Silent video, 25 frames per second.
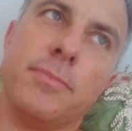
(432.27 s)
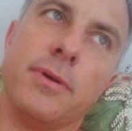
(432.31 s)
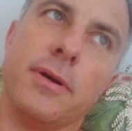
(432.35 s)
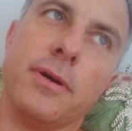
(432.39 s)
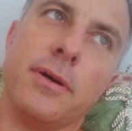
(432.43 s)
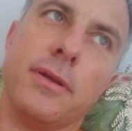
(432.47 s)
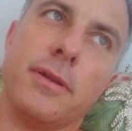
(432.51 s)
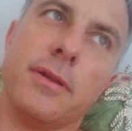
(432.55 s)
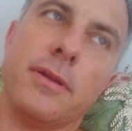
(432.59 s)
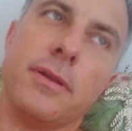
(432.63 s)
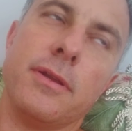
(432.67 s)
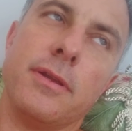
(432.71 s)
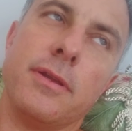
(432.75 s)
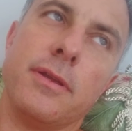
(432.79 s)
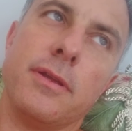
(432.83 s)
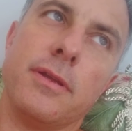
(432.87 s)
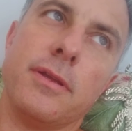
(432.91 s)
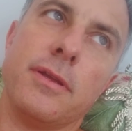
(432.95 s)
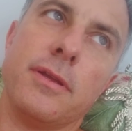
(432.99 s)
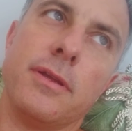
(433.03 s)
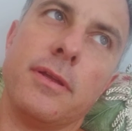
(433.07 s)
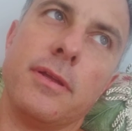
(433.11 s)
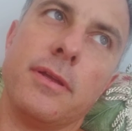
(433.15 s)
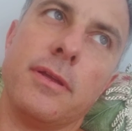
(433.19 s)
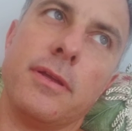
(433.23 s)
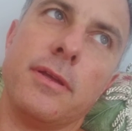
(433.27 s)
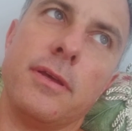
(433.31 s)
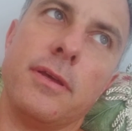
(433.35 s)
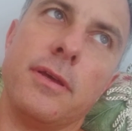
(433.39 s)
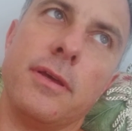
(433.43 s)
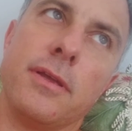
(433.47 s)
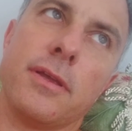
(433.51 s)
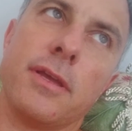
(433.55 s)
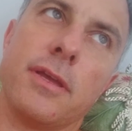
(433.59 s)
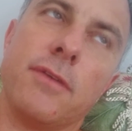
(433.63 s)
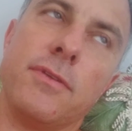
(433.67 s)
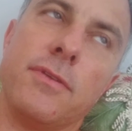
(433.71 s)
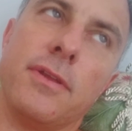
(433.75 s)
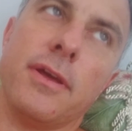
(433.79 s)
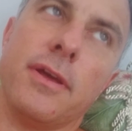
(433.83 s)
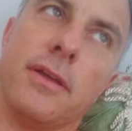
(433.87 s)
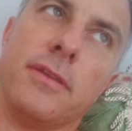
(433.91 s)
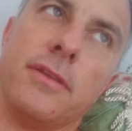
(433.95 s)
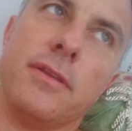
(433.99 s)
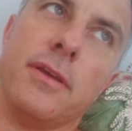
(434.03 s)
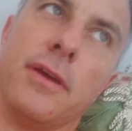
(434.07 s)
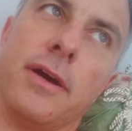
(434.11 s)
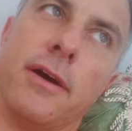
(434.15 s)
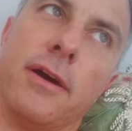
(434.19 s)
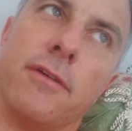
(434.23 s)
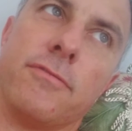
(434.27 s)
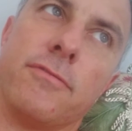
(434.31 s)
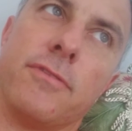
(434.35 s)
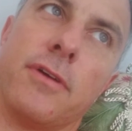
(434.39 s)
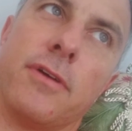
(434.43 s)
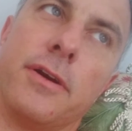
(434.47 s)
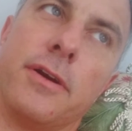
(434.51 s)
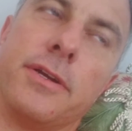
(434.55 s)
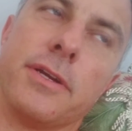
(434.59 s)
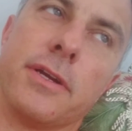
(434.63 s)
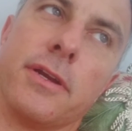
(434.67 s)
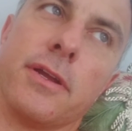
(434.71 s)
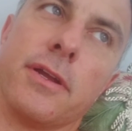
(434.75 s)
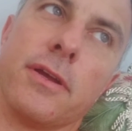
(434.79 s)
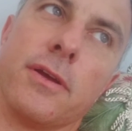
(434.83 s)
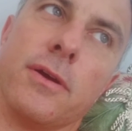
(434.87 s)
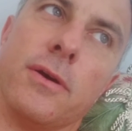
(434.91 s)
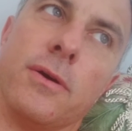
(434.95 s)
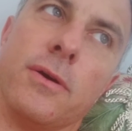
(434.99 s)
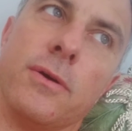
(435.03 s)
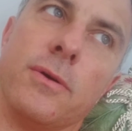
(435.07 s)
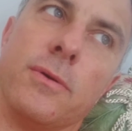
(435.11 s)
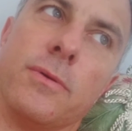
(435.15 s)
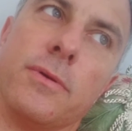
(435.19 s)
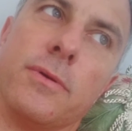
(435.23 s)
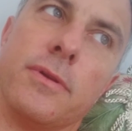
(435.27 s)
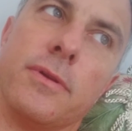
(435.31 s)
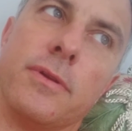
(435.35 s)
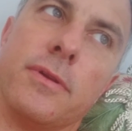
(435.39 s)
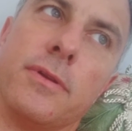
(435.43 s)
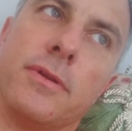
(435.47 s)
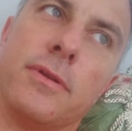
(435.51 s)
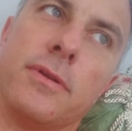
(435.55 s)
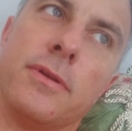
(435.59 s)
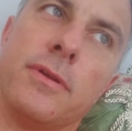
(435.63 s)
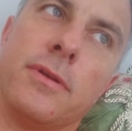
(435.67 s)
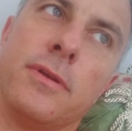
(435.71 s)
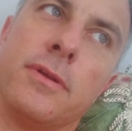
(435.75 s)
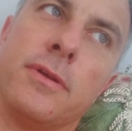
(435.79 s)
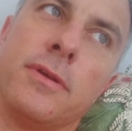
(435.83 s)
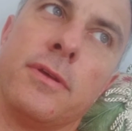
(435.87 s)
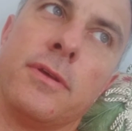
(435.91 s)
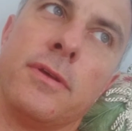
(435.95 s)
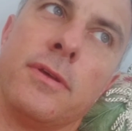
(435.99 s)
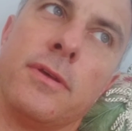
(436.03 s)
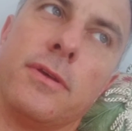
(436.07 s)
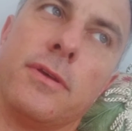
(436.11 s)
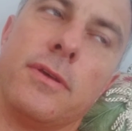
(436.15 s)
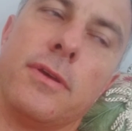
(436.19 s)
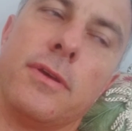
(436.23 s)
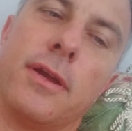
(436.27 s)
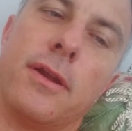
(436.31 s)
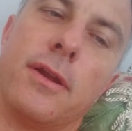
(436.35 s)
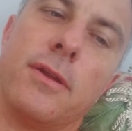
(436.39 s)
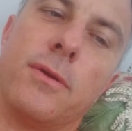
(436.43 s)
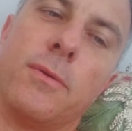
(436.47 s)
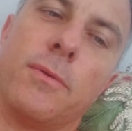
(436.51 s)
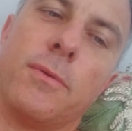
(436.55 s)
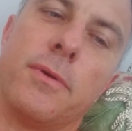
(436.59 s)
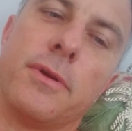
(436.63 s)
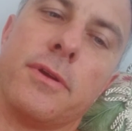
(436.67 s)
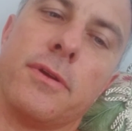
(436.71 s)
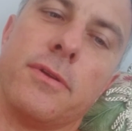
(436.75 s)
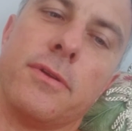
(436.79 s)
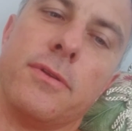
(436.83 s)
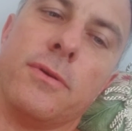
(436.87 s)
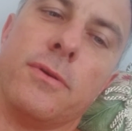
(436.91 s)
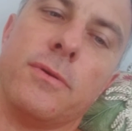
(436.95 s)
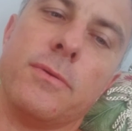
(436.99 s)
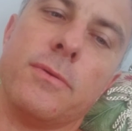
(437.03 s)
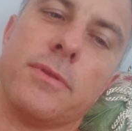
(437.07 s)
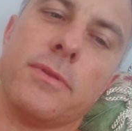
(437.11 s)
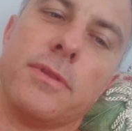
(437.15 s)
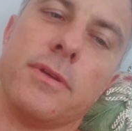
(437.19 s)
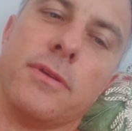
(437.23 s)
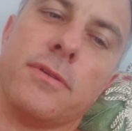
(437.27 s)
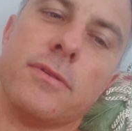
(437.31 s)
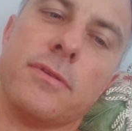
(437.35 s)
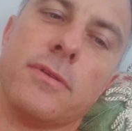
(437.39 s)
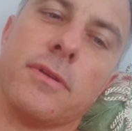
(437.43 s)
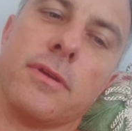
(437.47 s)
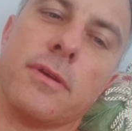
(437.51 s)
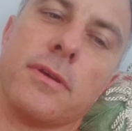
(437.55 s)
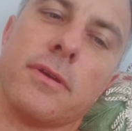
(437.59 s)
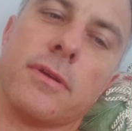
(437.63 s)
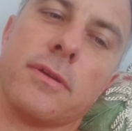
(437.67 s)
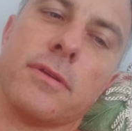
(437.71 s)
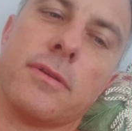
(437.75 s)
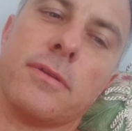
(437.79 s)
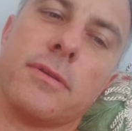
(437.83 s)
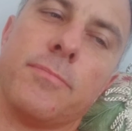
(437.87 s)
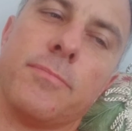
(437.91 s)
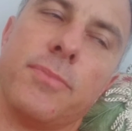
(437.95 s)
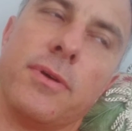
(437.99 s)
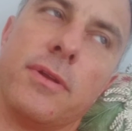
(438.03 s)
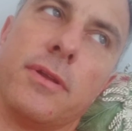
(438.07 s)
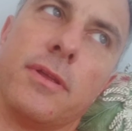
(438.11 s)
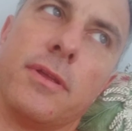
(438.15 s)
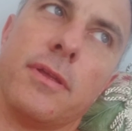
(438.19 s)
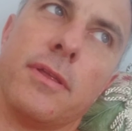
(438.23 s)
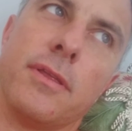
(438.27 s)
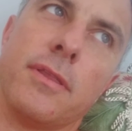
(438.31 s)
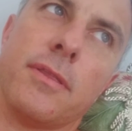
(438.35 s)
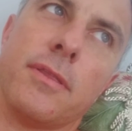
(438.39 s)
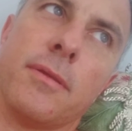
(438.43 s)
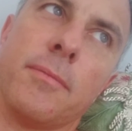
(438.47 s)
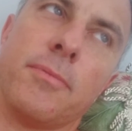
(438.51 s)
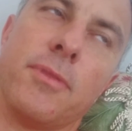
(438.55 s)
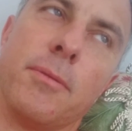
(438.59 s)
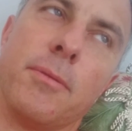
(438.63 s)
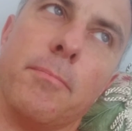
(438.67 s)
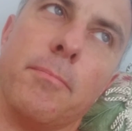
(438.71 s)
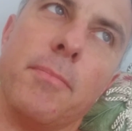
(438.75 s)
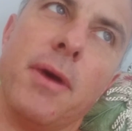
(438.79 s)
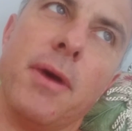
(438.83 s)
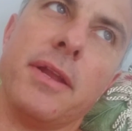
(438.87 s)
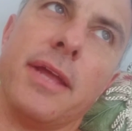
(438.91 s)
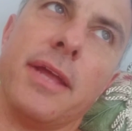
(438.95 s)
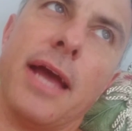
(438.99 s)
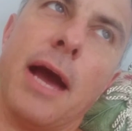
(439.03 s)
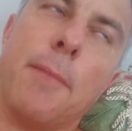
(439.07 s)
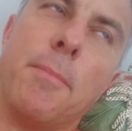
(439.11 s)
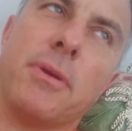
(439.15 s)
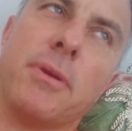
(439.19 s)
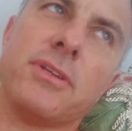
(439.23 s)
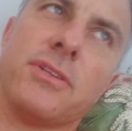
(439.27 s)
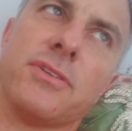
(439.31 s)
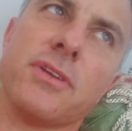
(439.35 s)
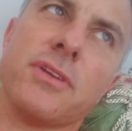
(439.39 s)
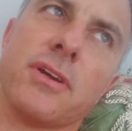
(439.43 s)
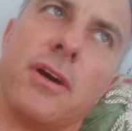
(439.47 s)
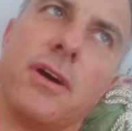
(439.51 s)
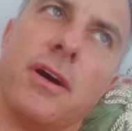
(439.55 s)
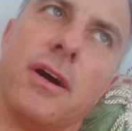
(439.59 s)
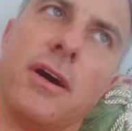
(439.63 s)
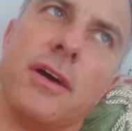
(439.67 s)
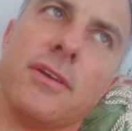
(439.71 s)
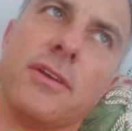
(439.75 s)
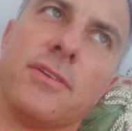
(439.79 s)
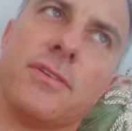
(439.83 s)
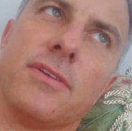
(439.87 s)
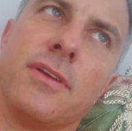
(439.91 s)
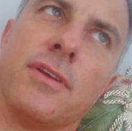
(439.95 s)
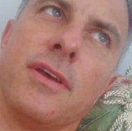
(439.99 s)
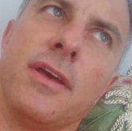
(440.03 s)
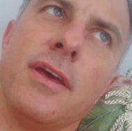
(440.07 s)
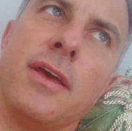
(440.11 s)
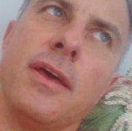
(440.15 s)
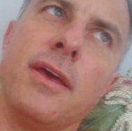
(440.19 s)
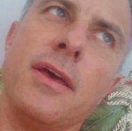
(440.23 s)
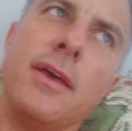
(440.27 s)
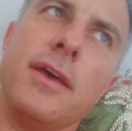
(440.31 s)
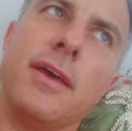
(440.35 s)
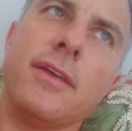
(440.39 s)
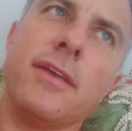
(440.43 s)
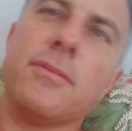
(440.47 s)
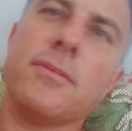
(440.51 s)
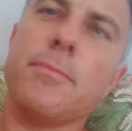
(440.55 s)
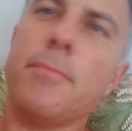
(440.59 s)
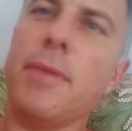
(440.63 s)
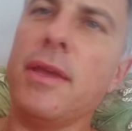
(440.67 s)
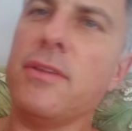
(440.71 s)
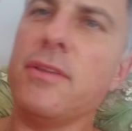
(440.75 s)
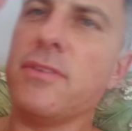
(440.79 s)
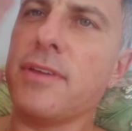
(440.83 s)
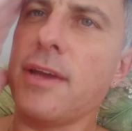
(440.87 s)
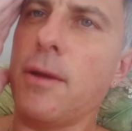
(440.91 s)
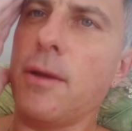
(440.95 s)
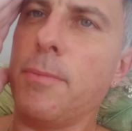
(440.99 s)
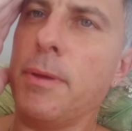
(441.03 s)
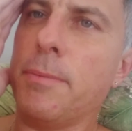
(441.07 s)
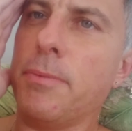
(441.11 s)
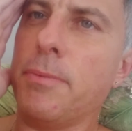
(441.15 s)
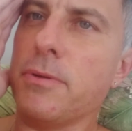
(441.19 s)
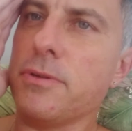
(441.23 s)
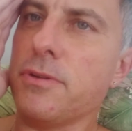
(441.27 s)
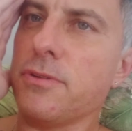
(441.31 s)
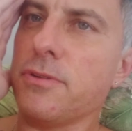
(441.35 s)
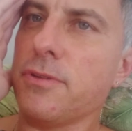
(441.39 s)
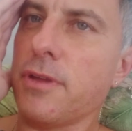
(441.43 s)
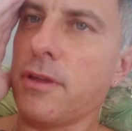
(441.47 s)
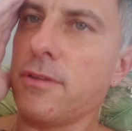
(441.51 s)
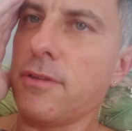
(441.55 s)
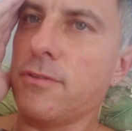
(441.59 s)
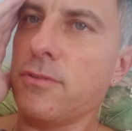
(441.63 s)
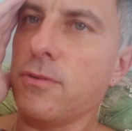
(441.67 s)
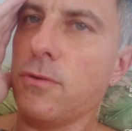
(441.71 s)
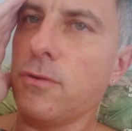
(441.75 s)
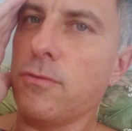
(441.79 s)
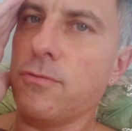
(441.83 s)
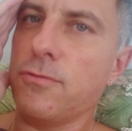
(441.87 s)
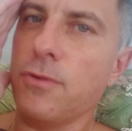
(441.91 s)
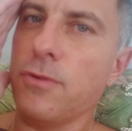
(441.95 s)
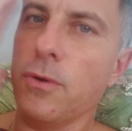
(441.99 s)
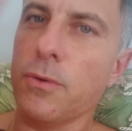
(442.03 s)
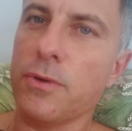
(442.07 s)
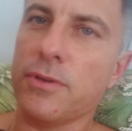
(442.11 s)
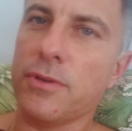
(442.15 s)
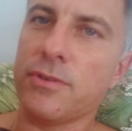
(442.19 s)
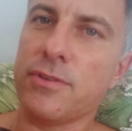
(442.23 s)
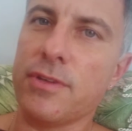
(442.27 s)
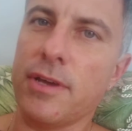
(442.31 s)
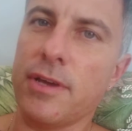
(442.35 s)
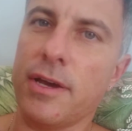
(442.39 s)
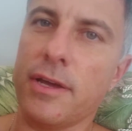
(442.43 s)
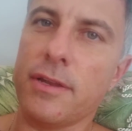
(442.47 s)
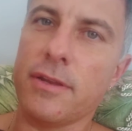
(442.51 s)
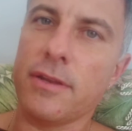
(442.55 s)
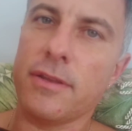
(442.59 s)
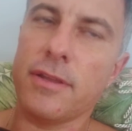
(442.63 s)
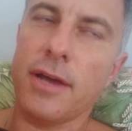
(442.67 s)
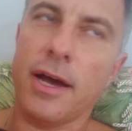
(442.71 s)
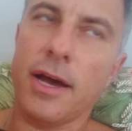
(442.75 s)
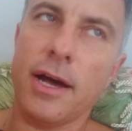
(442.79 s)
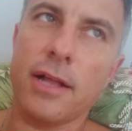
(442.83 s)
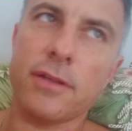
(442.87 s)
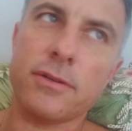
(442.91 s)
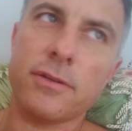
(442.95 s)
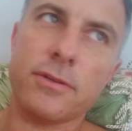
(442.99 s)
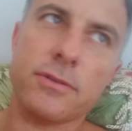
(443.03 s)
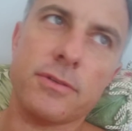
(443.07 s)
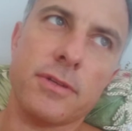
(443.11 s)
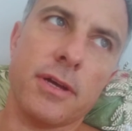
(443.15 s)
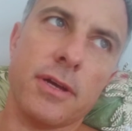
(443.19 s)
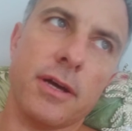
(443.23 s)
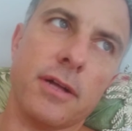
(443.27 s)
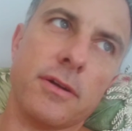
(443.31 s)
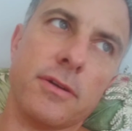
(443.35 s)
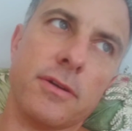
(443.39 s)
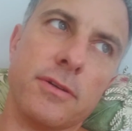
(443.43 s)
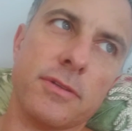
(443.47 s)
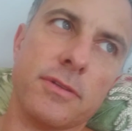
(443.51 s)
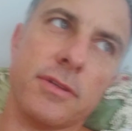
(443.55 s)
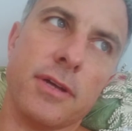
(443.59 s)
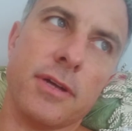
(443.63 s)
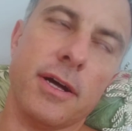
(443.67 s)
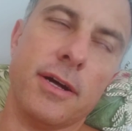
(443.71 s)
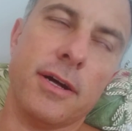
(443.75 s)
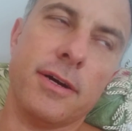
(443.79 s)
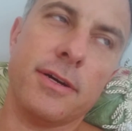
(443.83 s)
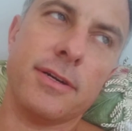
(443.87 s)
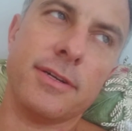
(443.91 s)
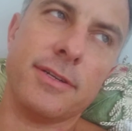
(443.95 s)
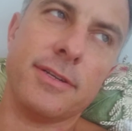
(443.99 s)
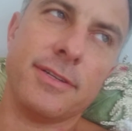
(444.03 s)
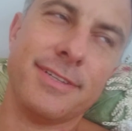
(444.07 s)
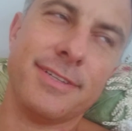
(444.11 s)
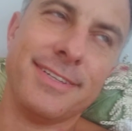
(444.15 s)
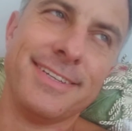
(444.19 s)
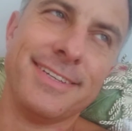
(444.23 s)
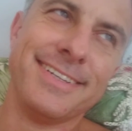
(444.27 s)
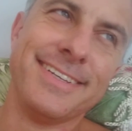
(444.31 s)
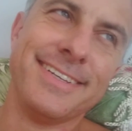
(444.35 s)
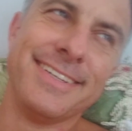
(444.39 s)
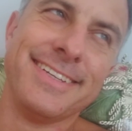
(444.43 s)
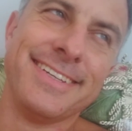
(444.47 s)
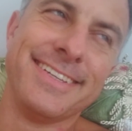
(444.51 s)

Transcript: but it gives you an idea how far you're gonna go, and you gotta know what you're doing with these things. But the money, how much does it cost? It's amazing how people are just like so focused on dollars, dollars, dollars.